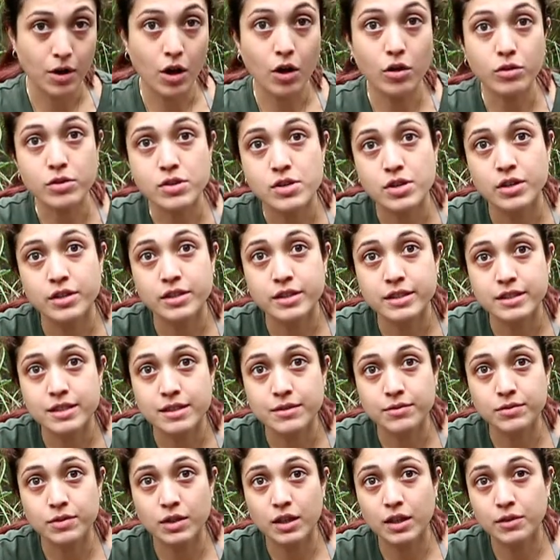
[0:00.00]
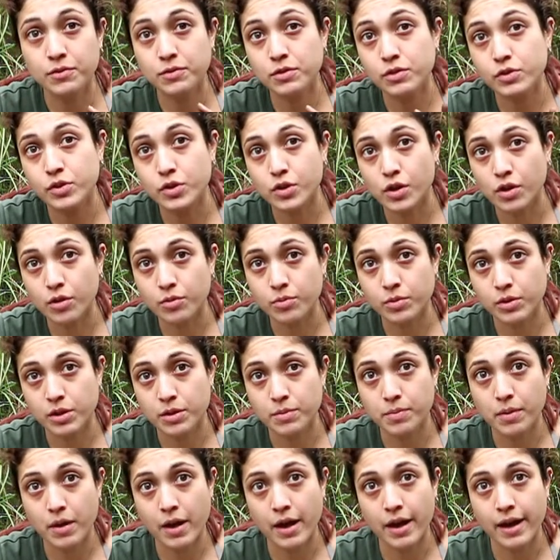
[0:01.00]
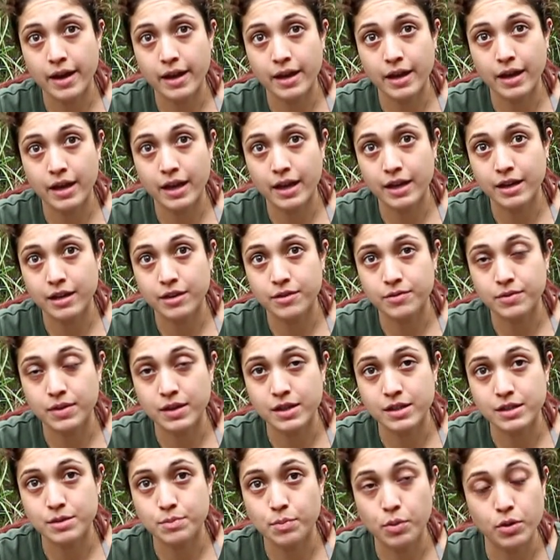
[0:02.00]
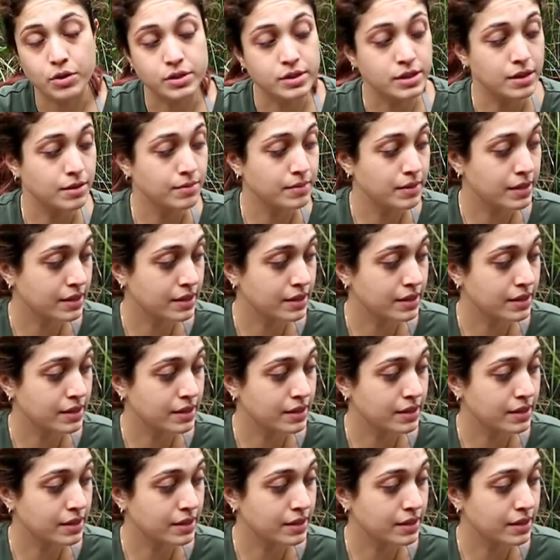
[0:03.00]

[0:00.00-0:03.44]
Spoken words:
Alternatively, if you don't want to buy any of these potting